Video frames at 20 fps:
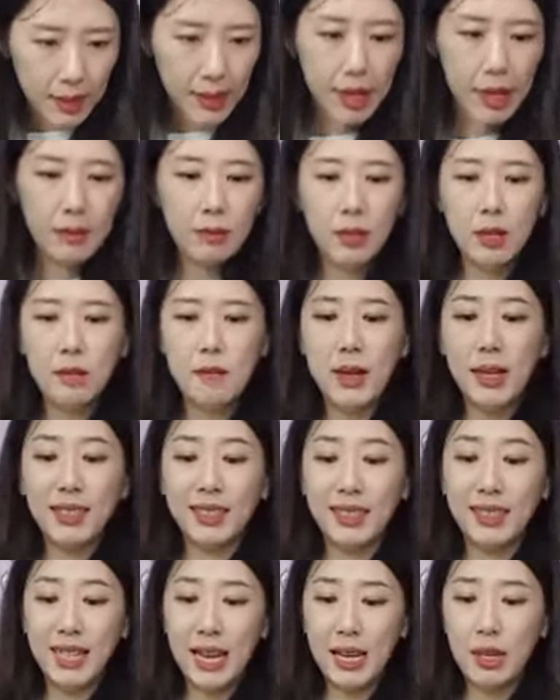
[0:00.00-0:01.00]
I'm gonna make a
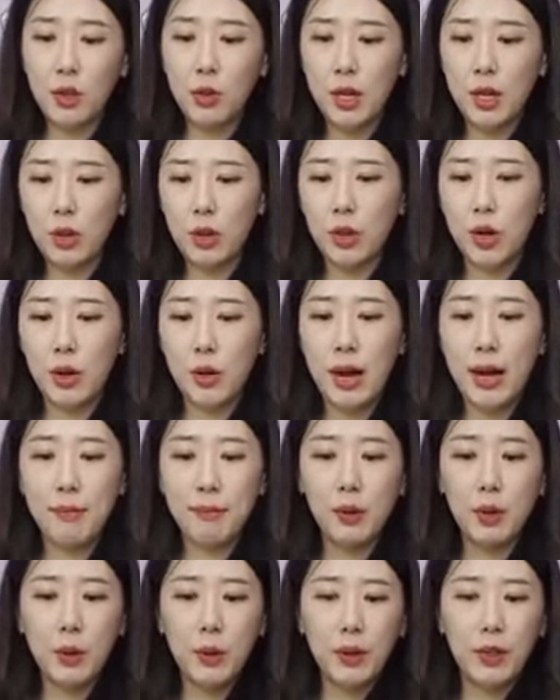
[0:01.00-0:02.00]
sandwich, so I'm
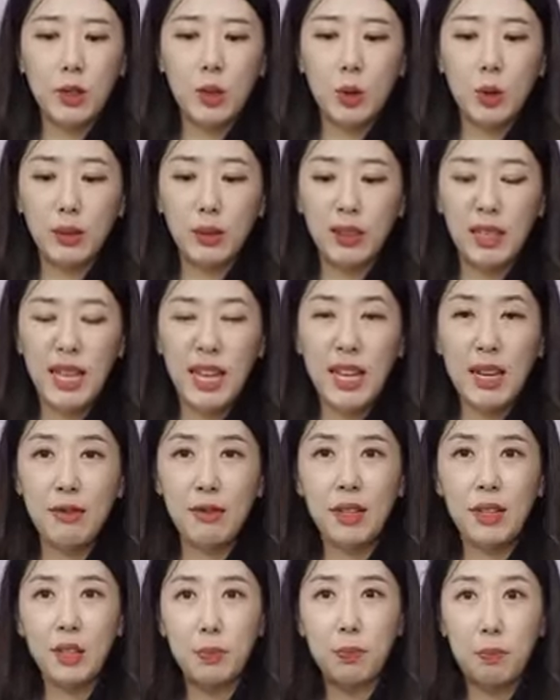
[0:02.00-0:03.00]
going to leave
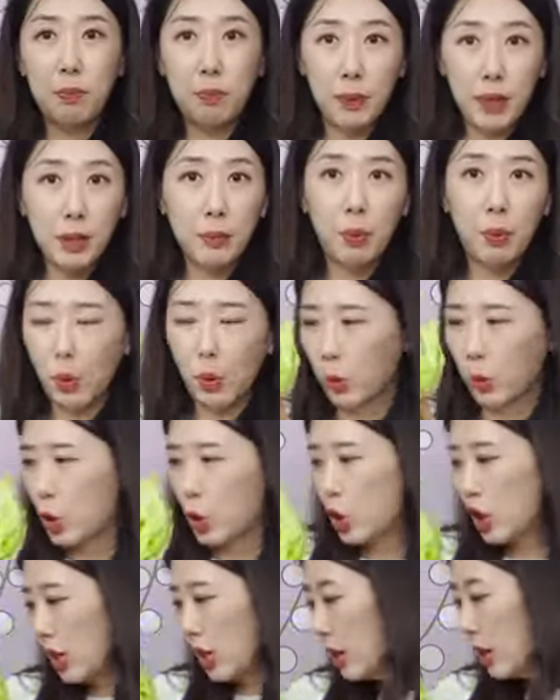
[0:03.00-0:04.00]
this big
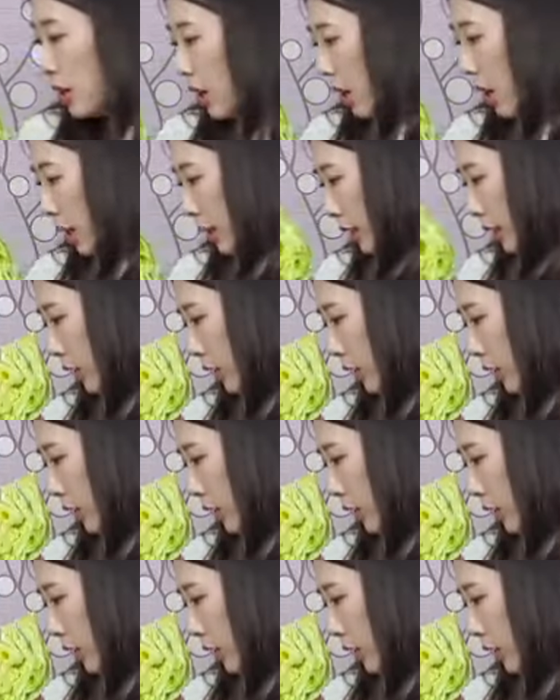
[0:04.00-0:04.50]
portion on a